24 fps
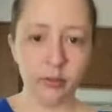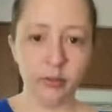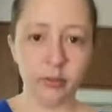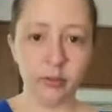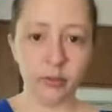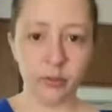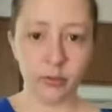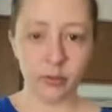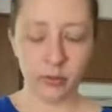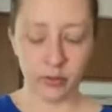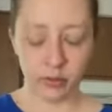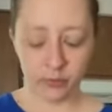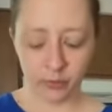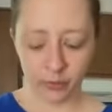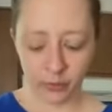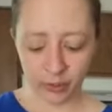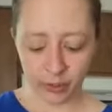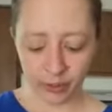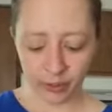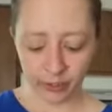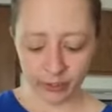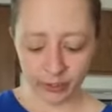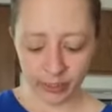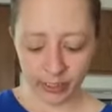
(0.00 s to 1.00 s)
So I'm
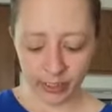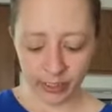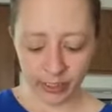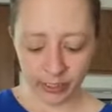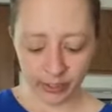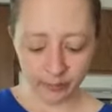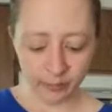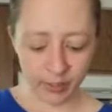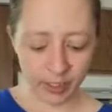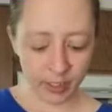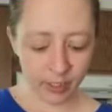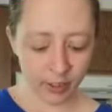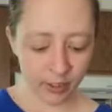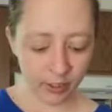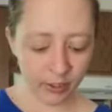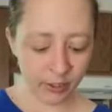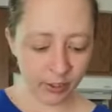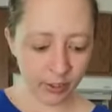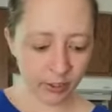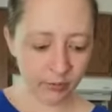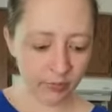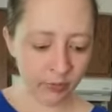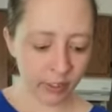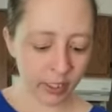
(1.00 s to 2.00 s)
just getting my
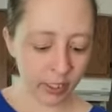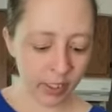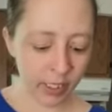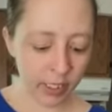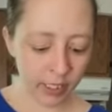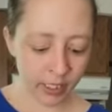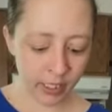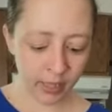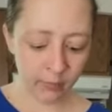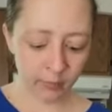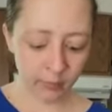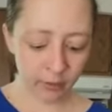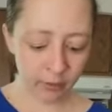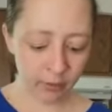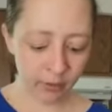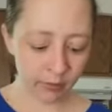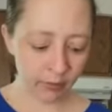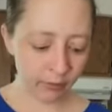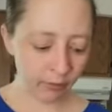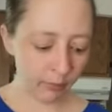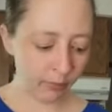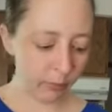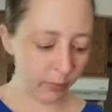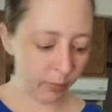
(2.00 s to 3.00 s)
onion ready, and I'm going to
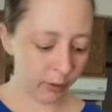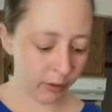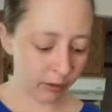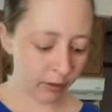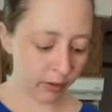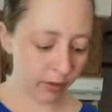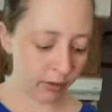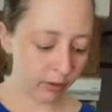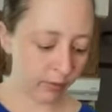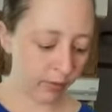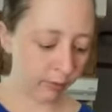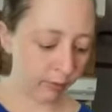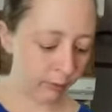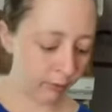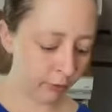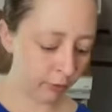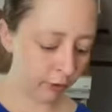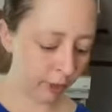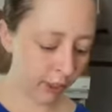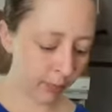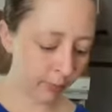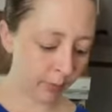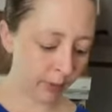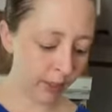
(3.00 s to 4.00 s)
put the food
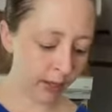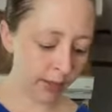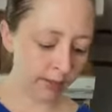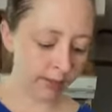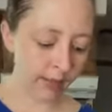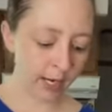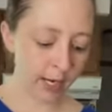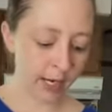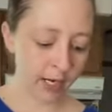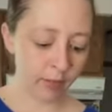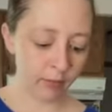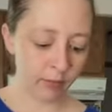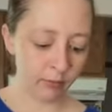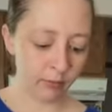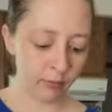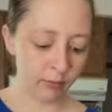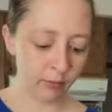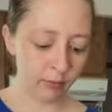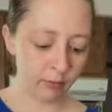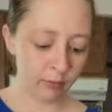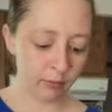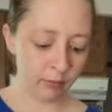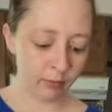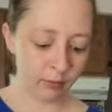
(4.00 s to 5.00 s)
chopper on that,
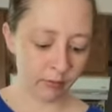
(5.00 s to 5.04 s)
too.